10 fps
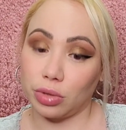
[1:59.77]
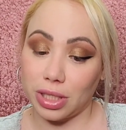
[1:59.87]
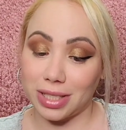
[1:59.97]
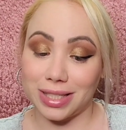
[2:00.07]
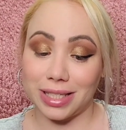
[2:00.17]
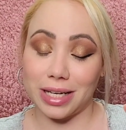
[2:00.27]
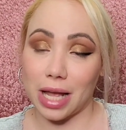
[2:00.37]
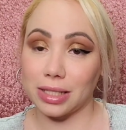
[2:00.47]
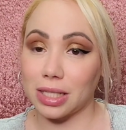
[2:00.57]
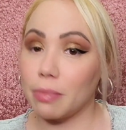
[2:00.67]
This did
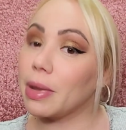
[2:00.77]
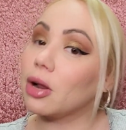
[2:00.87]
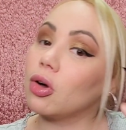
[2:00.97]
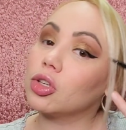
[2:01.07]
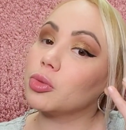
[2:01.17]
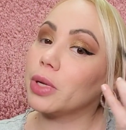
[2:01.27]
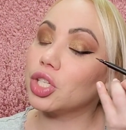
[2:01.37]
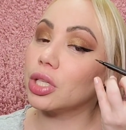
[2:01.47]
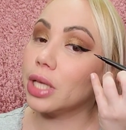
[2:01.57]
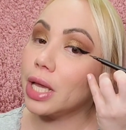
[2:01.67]
not skip at all,
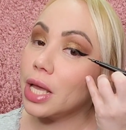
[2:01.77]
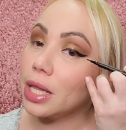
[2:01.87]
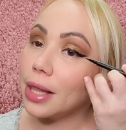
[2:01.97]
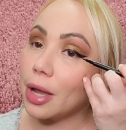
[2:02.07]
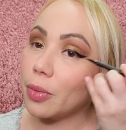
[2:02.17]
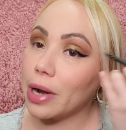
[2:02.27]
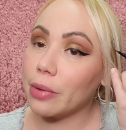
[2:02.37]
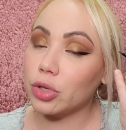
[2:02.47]
especially like when I